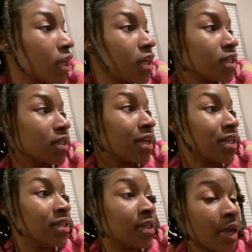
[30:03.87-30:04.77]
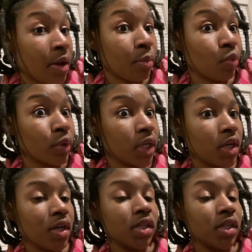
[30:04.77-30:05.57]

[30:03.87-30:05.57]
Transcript: It is exam week.